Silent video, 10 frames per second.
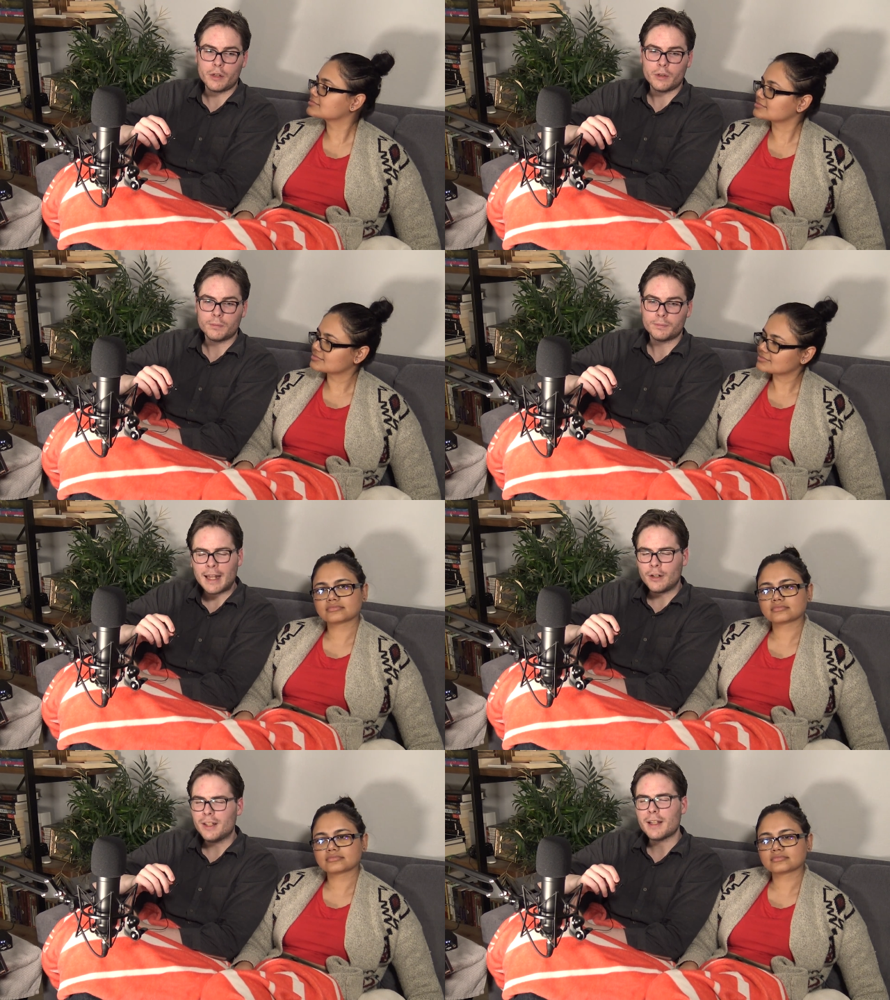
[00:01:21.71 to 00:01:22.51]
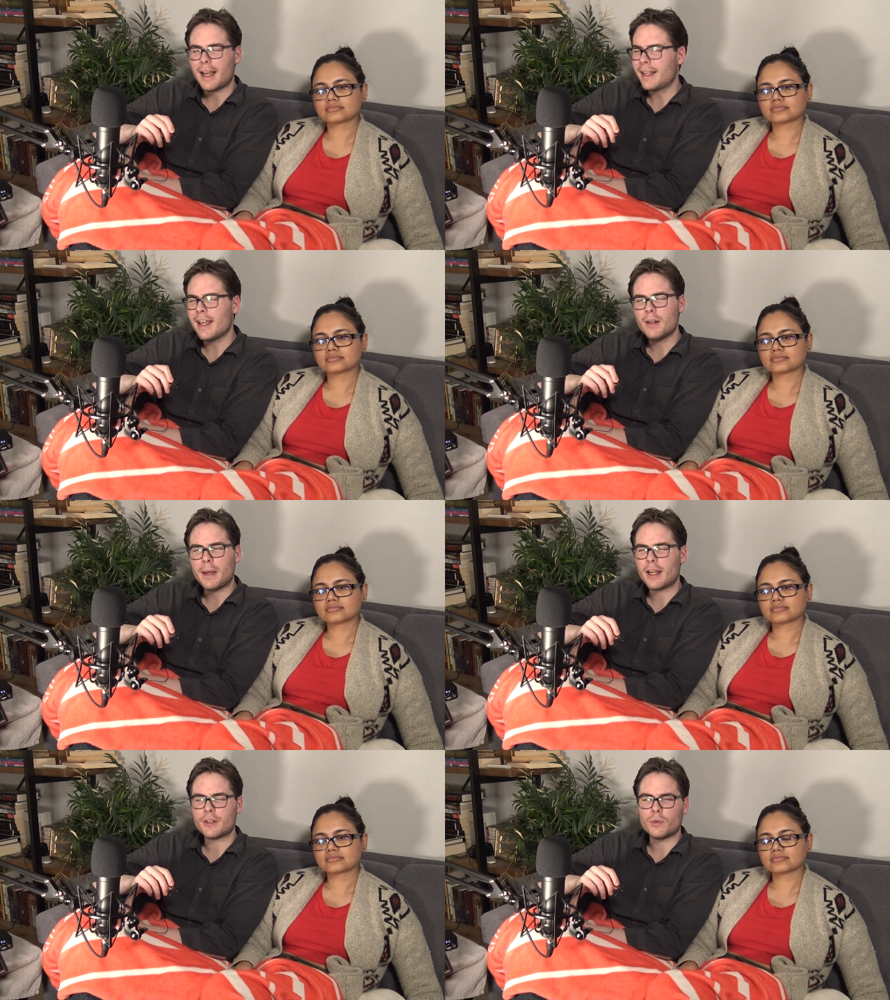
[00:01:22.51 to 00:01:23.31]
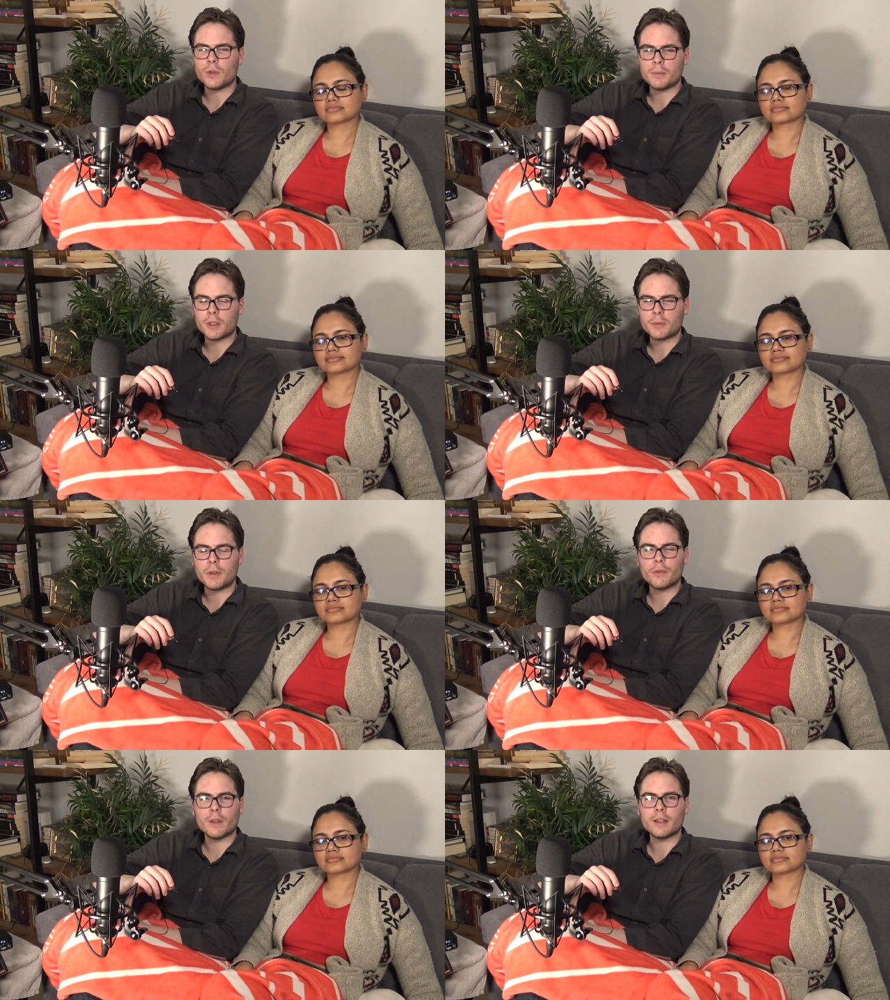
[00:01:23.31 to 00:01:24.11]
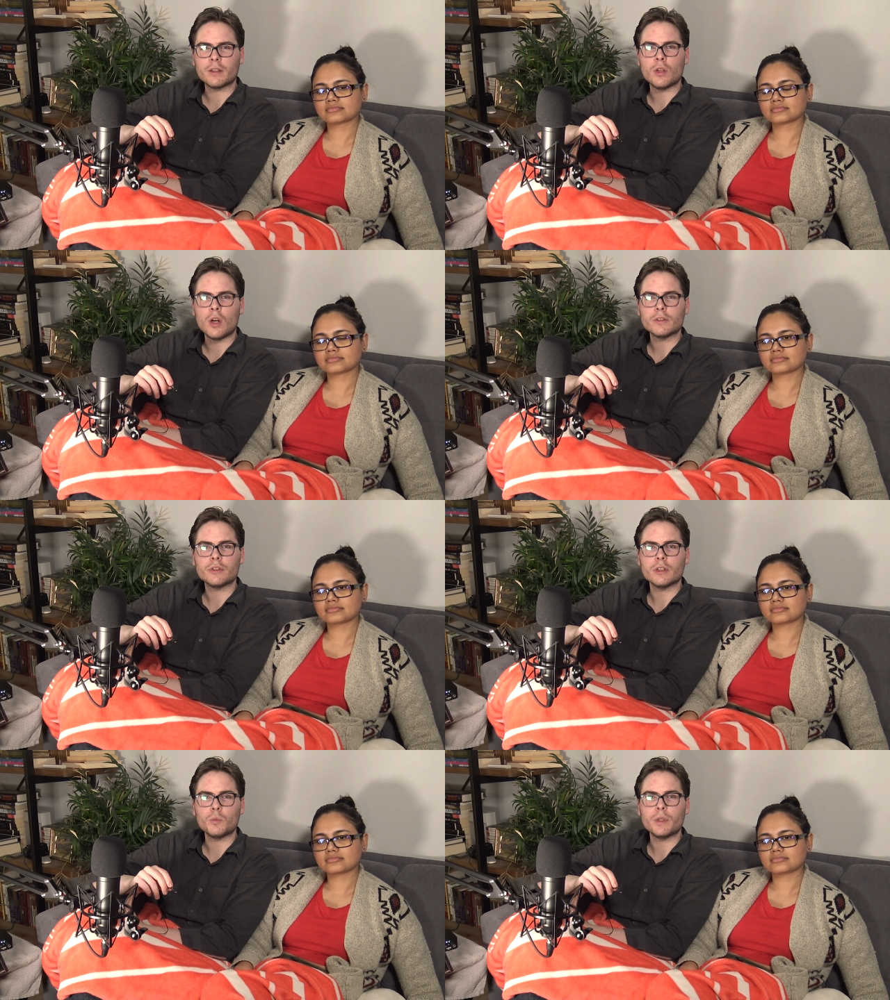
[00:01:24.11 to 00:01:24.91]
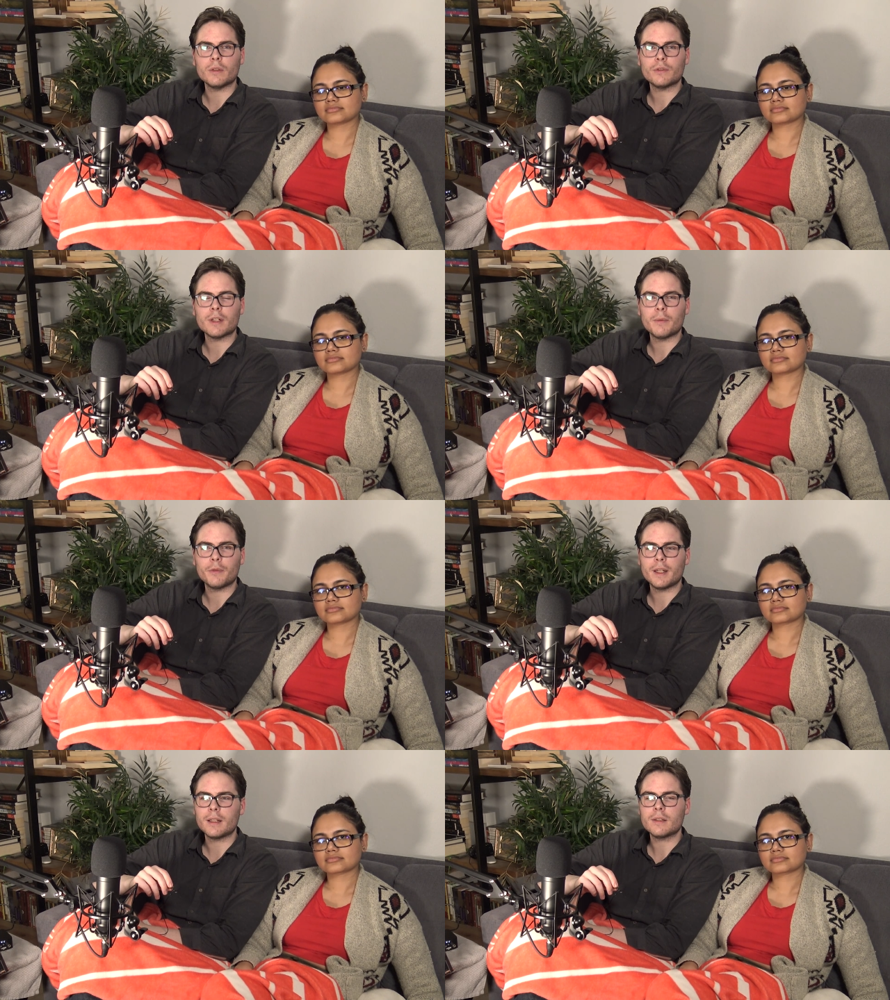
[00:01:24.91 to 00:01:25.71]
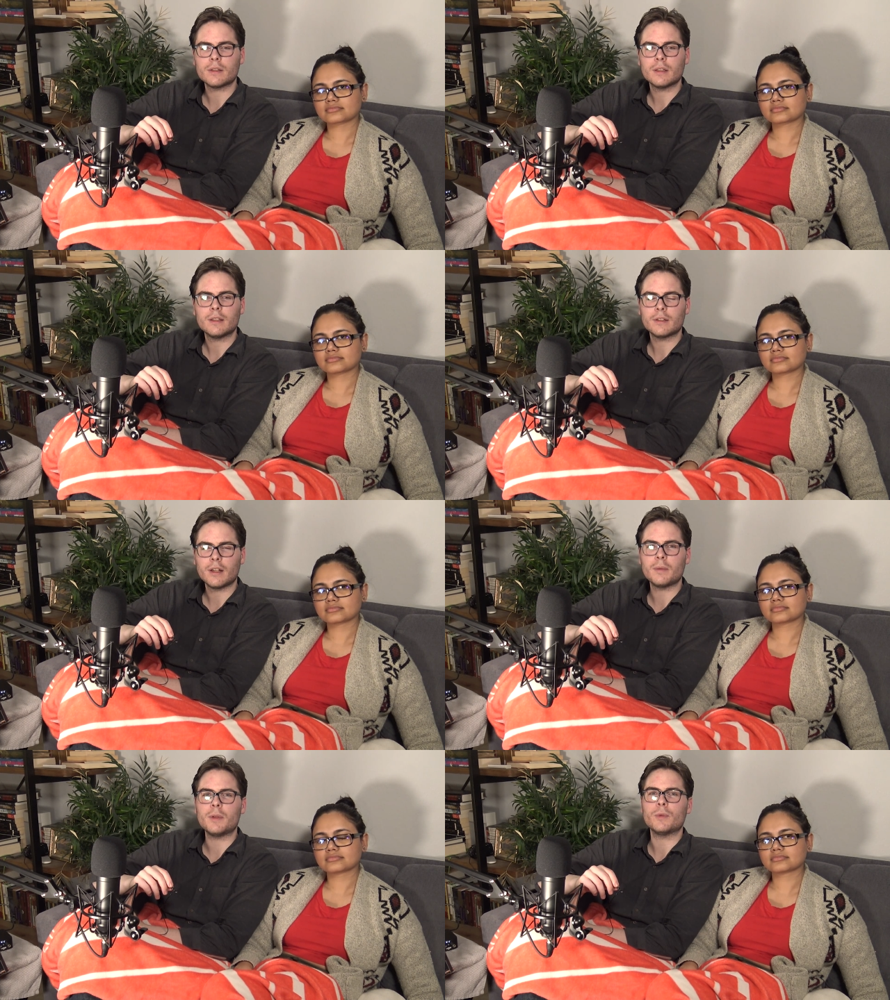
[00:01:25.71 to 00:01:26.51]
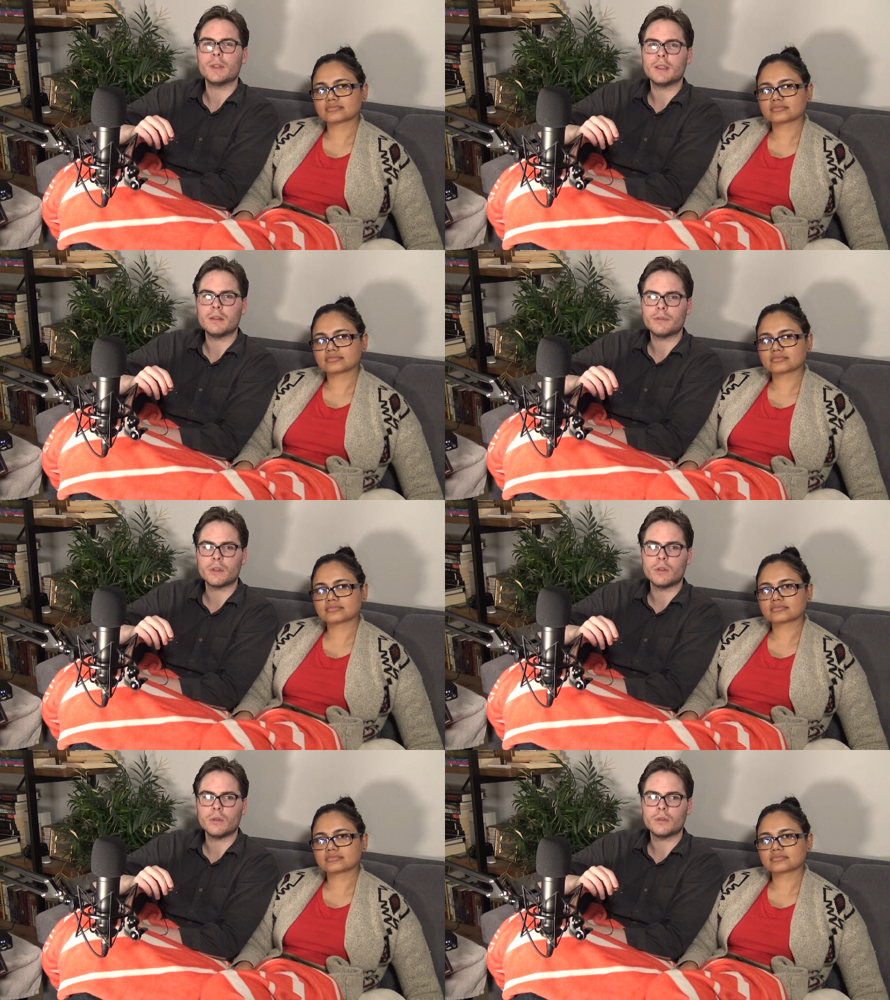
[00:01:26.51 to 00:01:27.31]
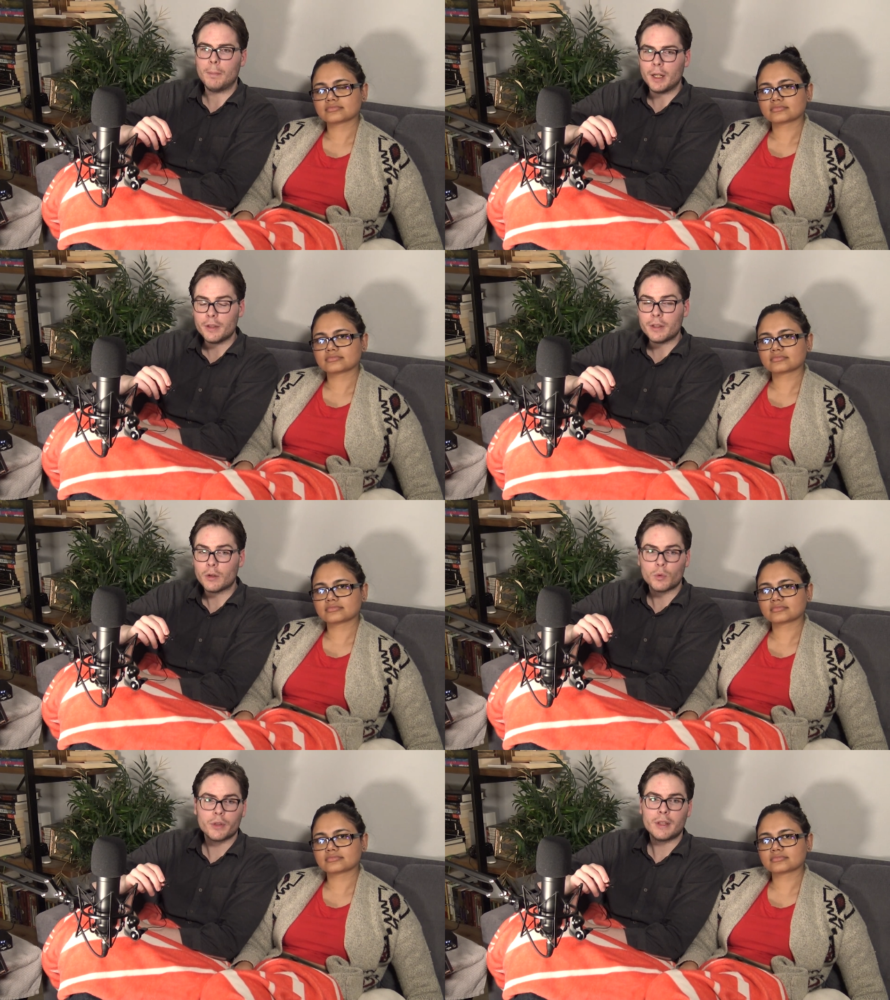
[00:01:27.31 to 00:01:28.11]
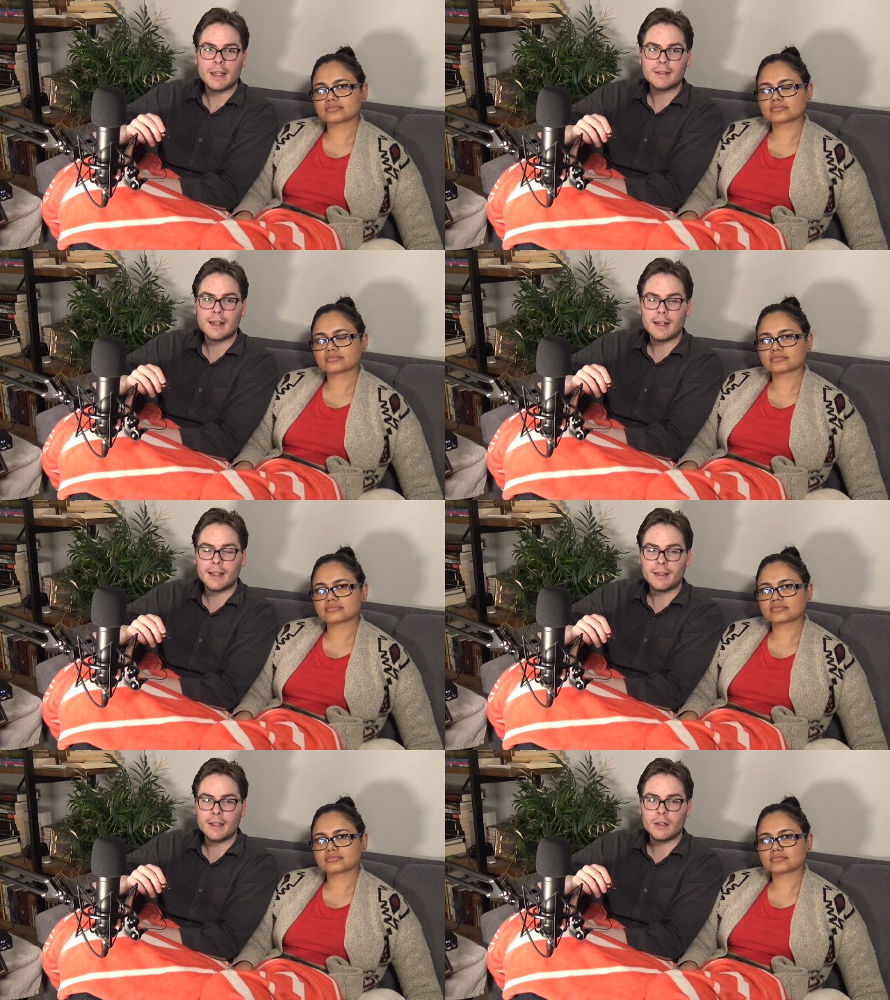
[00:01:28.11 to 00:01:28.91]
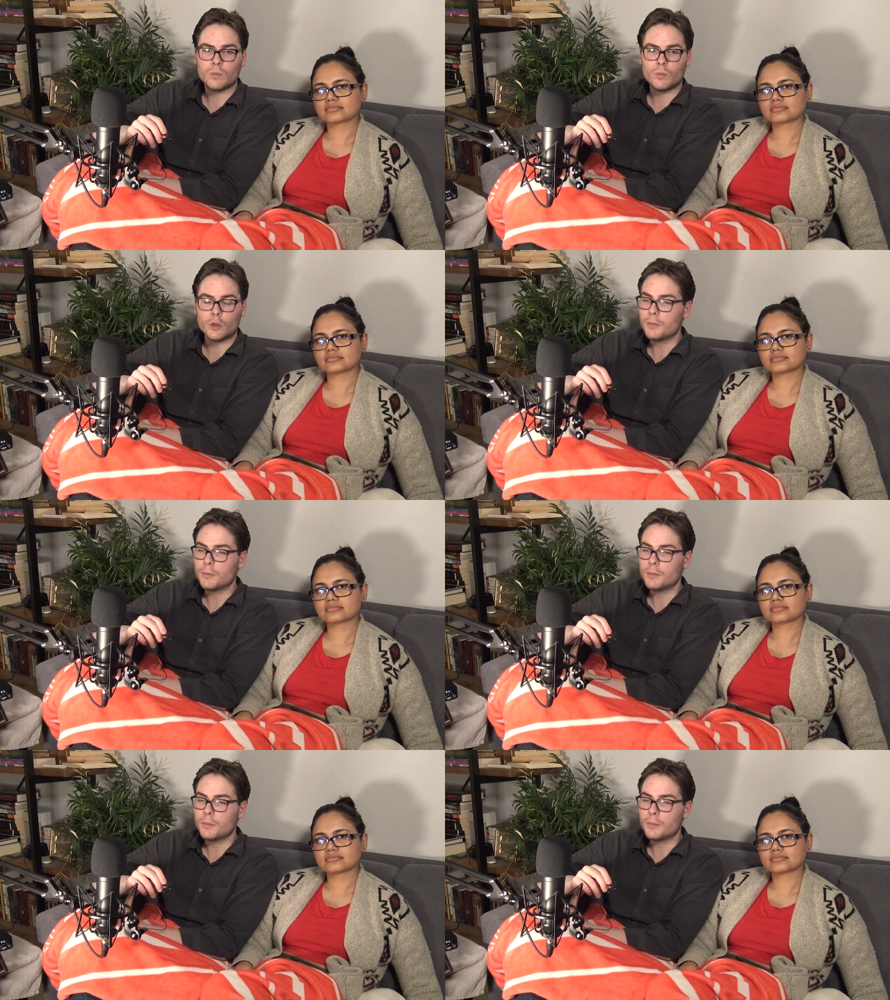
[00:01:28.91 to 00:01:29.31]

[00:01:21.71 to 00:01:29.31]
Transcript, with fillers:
Speaker 1: ago. I don't know. I can't imagine what it must be for like the long-term Wheel of Time fans. It's got to be really difficult. But there were things that I think were